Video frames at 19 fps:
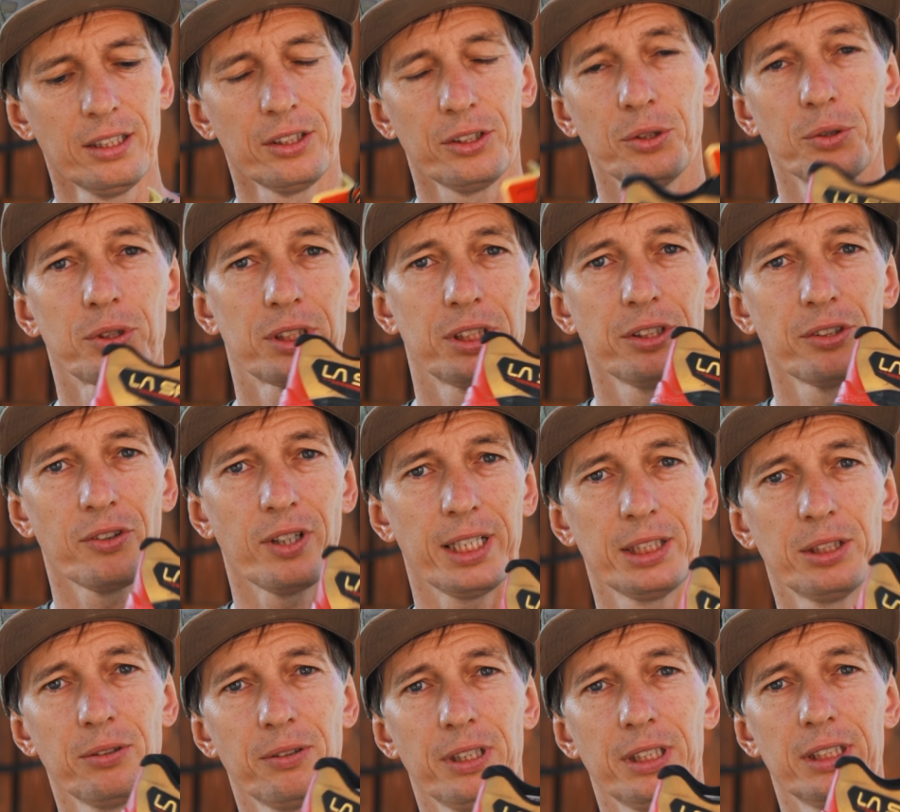you see right
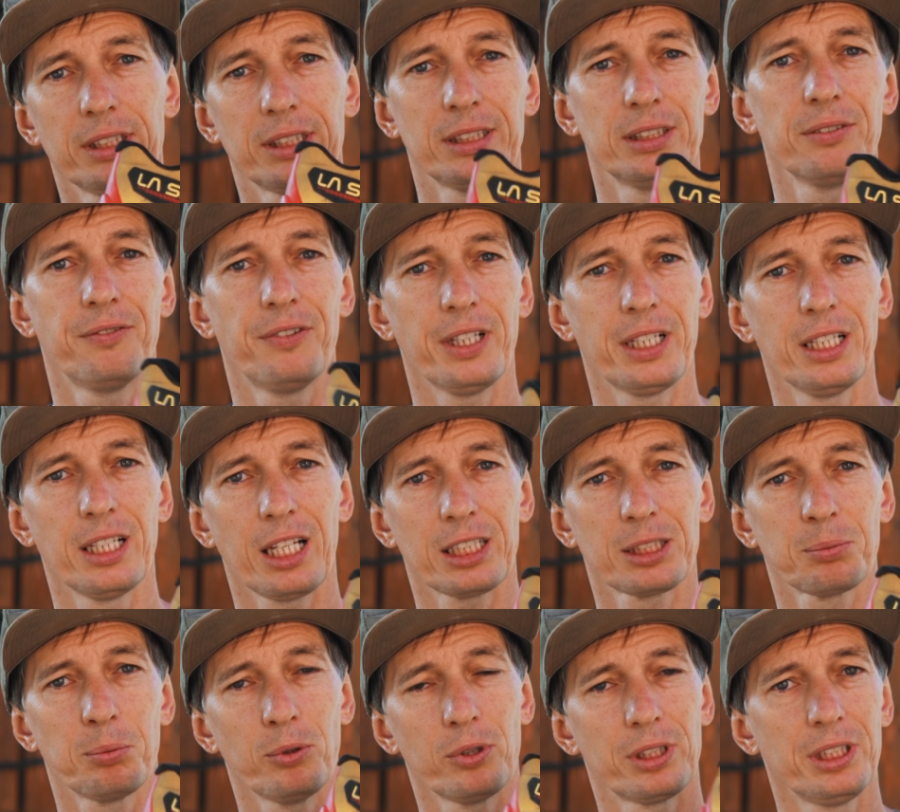away this is a very
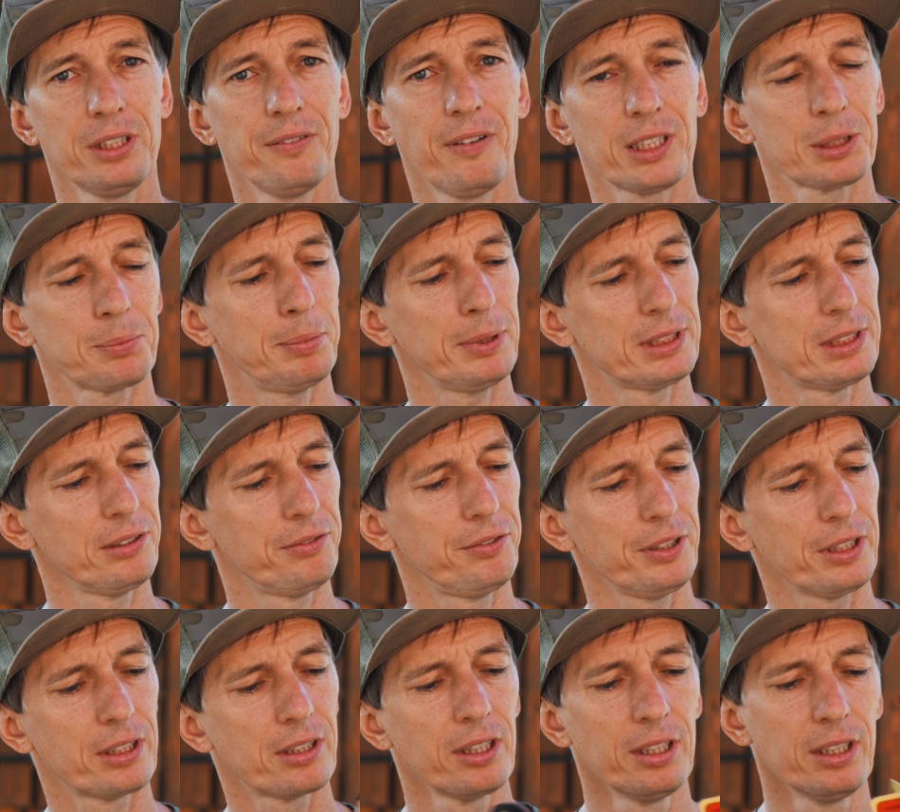Sportiva
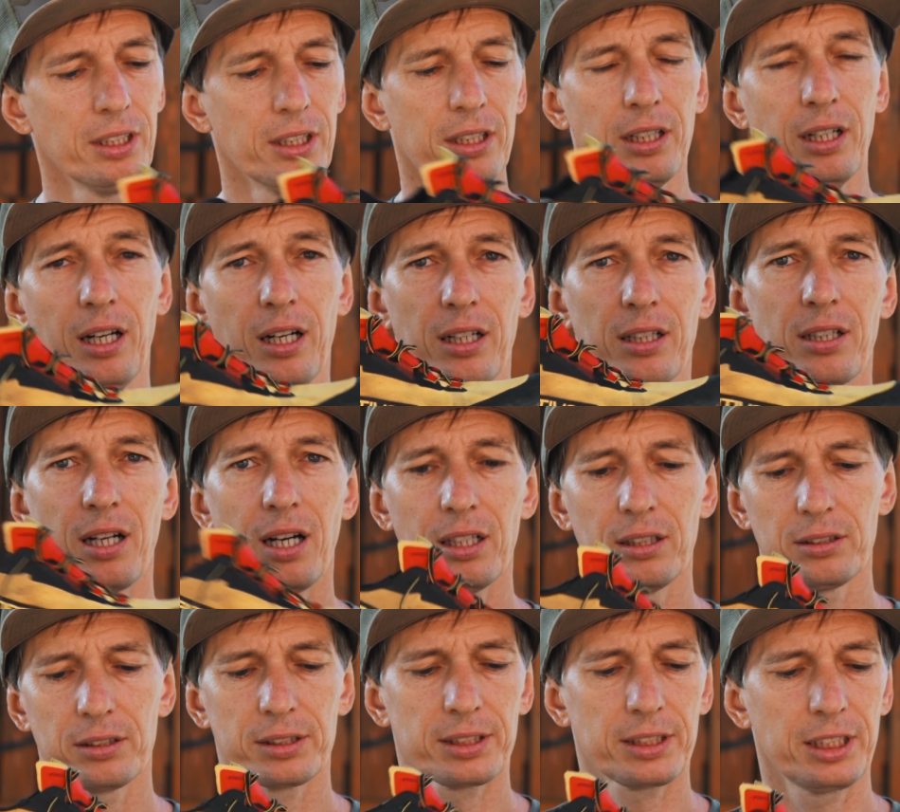specific
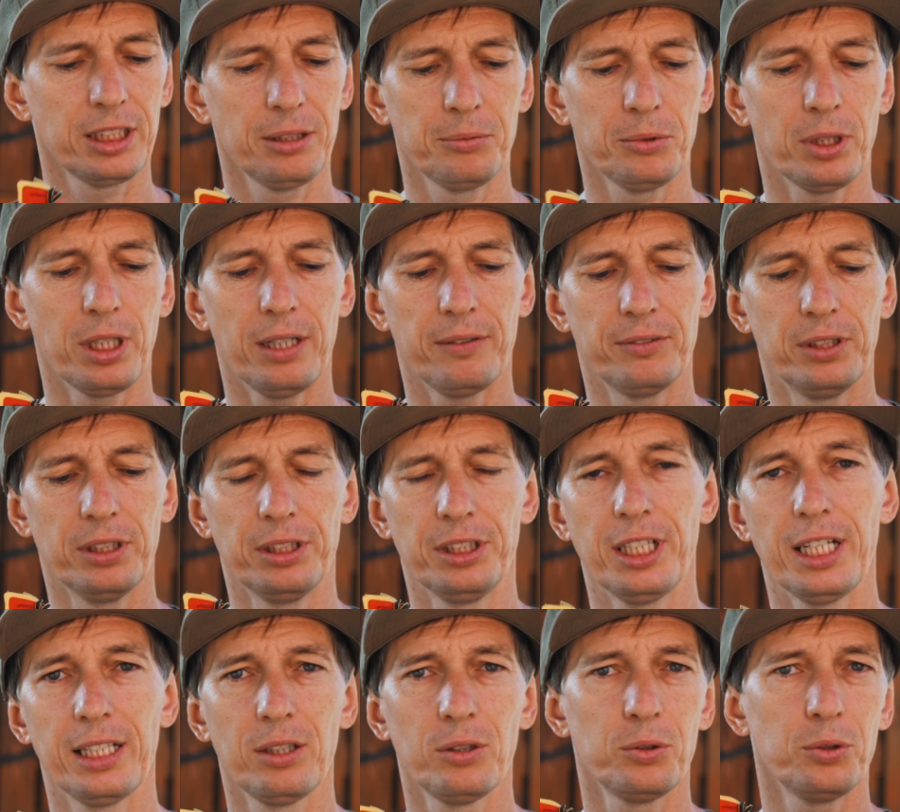color scheme. You have the
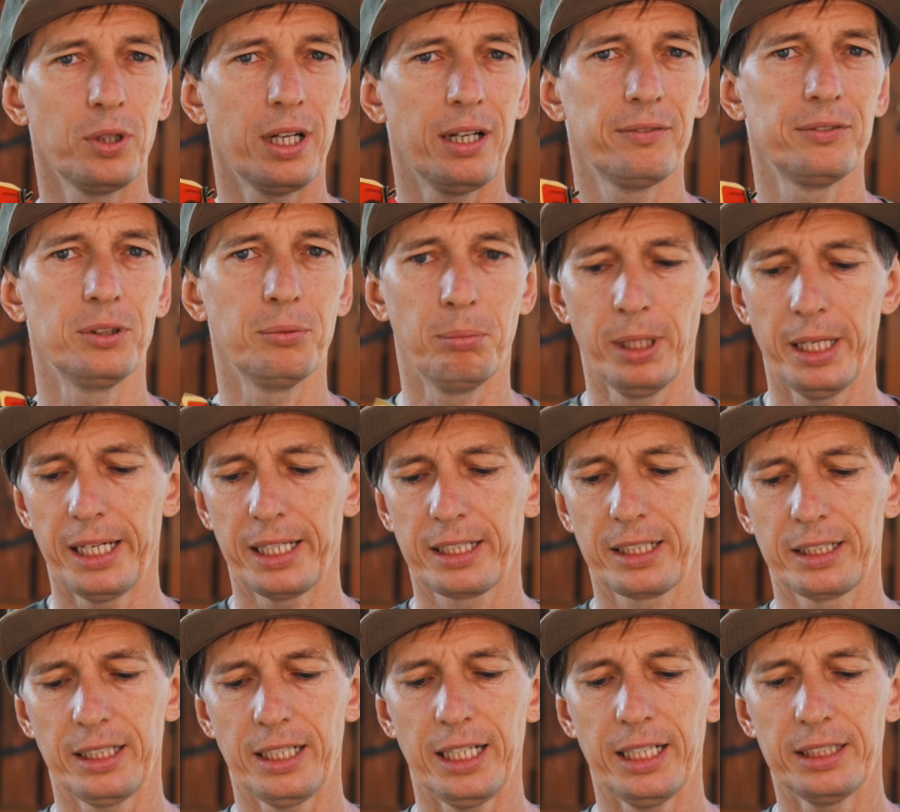yellow, you have the
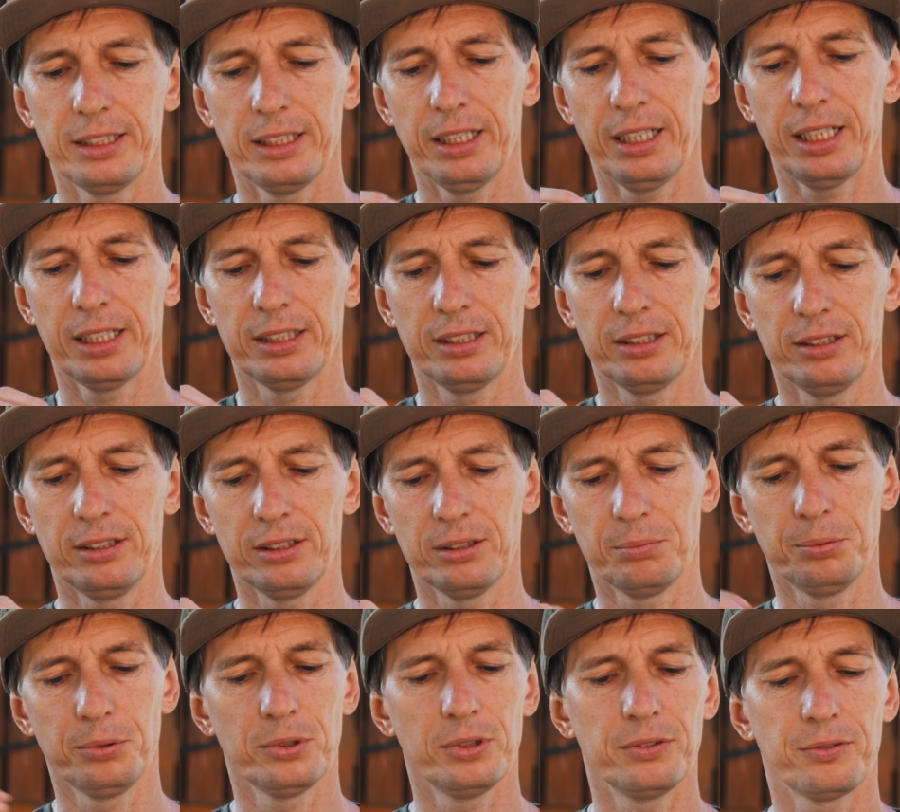black, and they added this
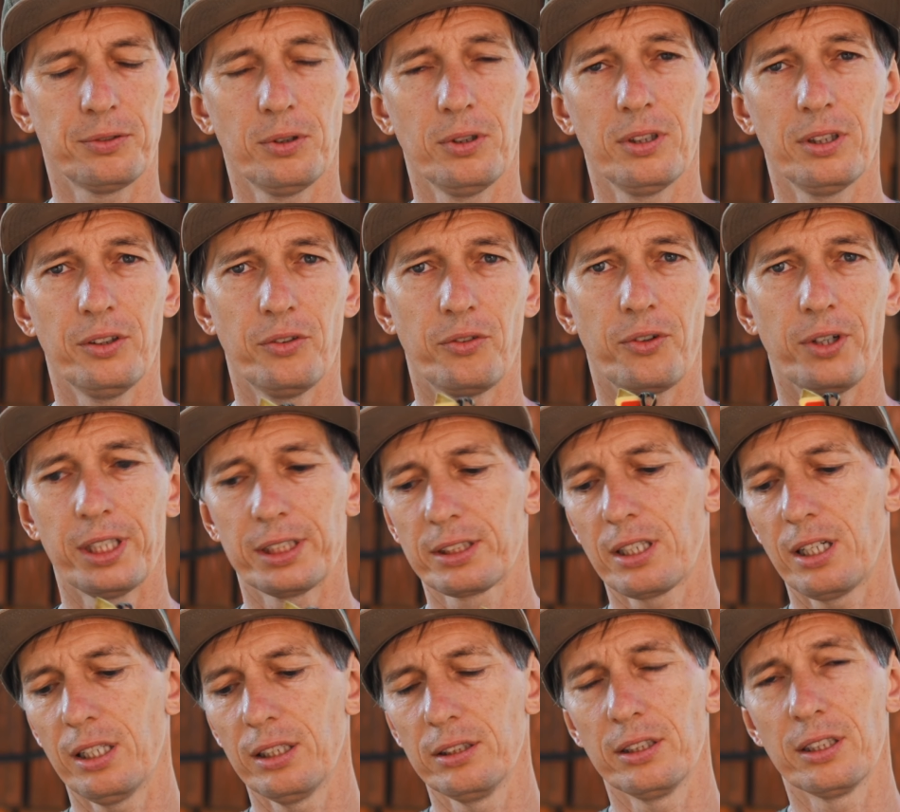beautiful red
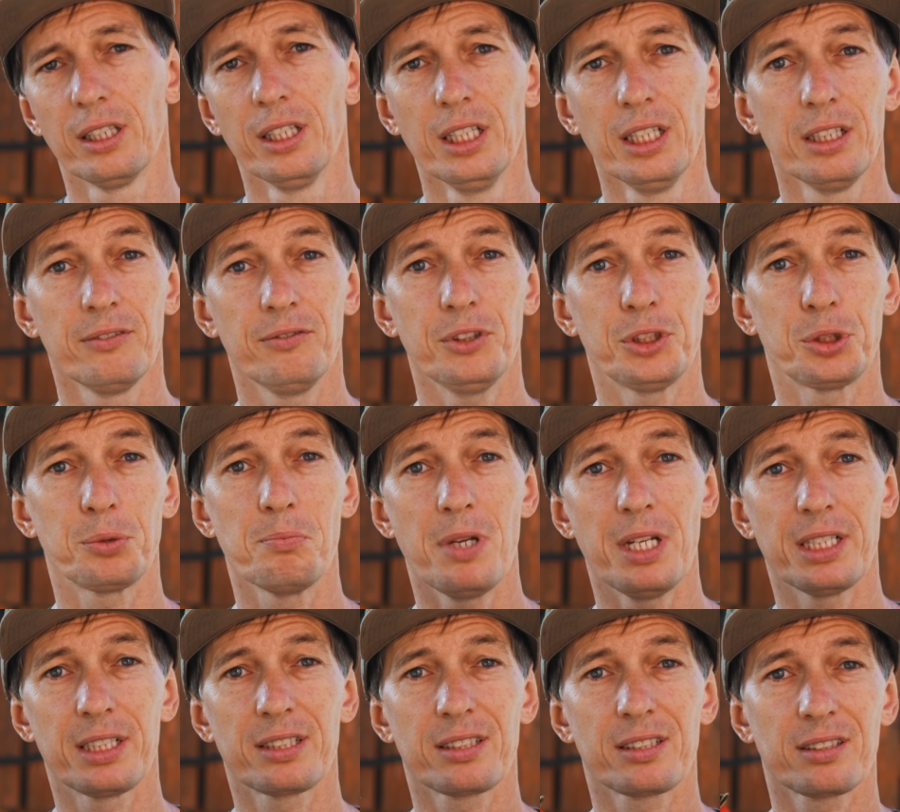color which
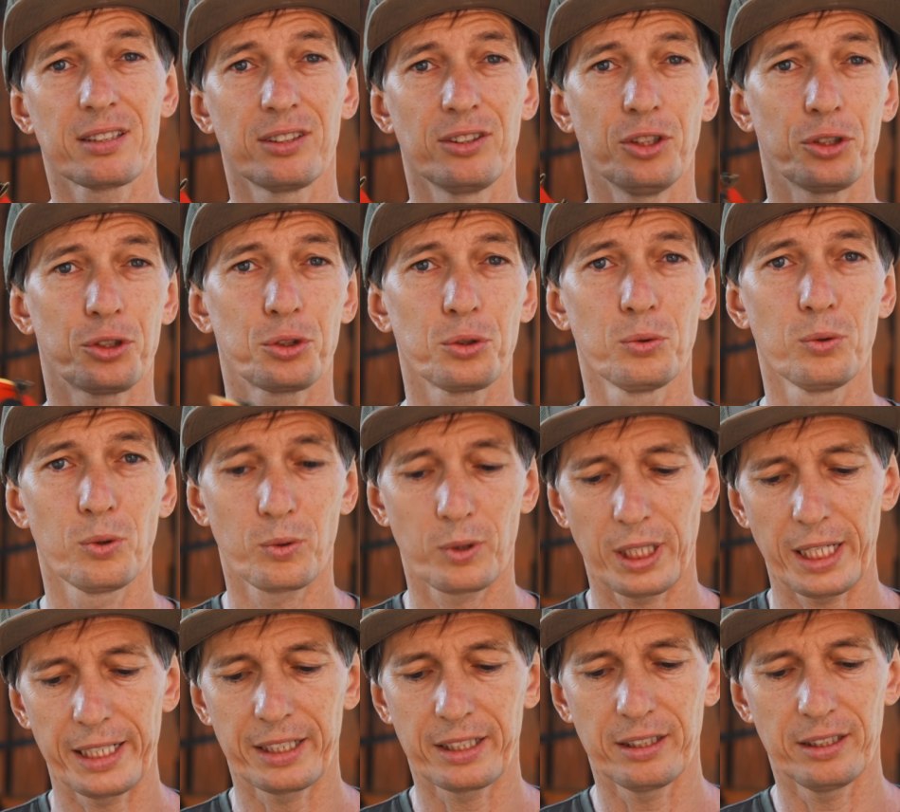makes the shoe look
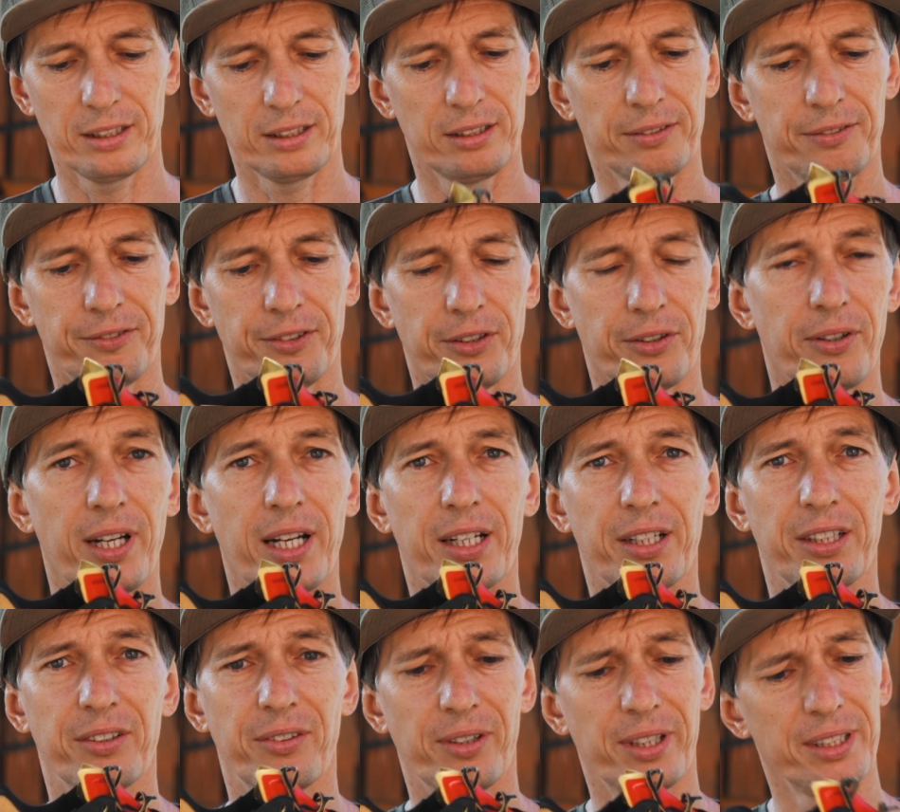like a
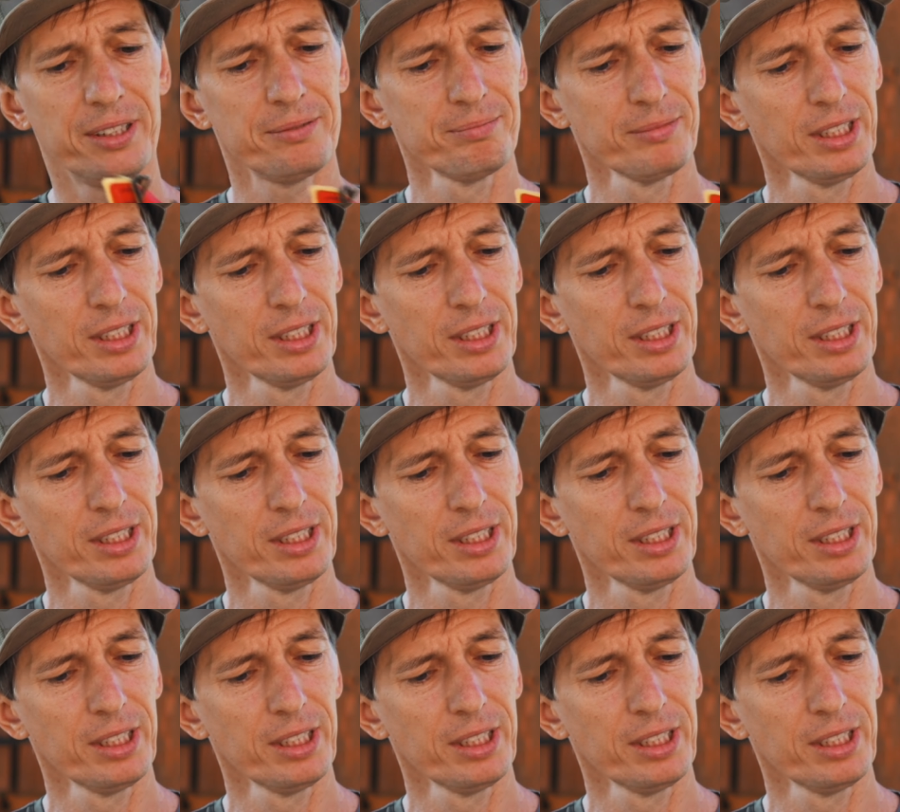Ferrari, right?